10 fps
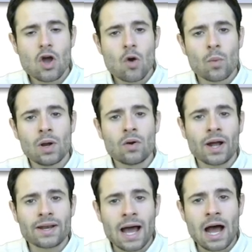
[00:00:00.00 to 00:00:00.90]
we look
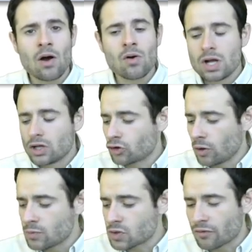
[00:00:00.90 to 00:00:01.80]
at how
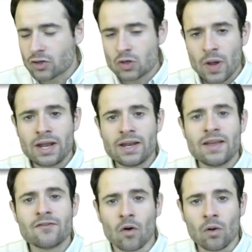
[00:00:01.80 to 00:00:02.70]
terms of trade
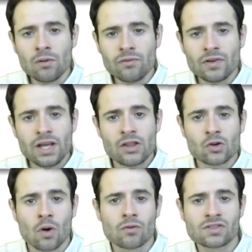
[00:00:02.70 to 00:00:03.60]
evolve
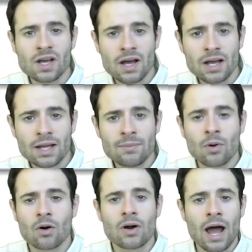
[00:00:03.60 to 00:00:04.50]
either over time
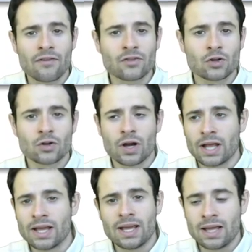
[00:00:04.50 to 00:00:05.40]
or after
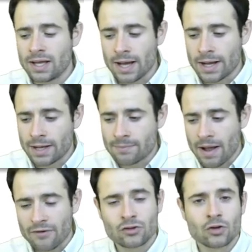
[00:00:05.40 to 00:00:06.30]
a um,
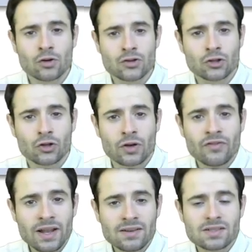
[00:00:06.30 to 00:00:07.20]
after a certain
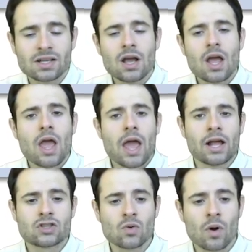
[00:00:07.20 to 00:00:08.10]
event
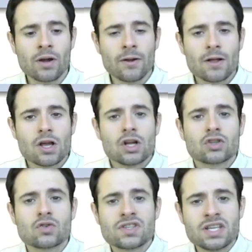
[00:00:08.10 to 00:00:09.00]
and so on
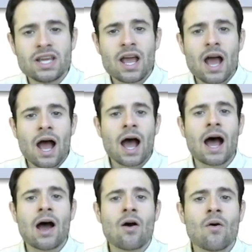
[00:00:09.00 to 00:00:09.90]
to see
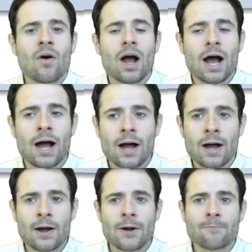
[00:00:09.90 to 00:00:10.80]
how
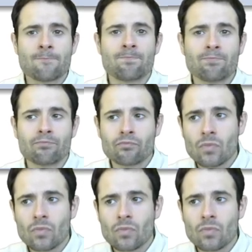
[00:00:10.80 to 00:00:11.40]
um,